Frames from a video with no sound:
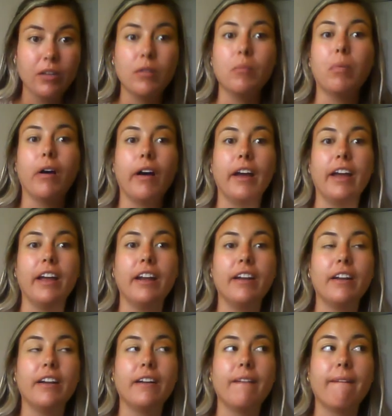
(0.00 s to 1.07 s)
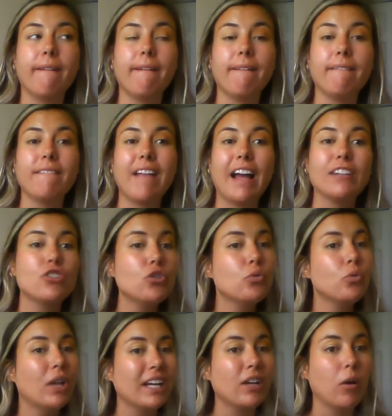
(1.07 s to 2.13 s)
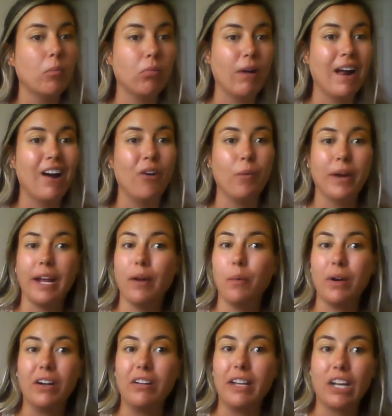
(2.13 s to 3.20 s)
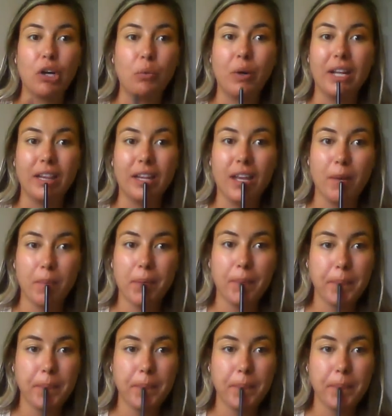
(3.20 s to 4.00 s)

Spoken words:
But I do like a brown when I wear like a red lip,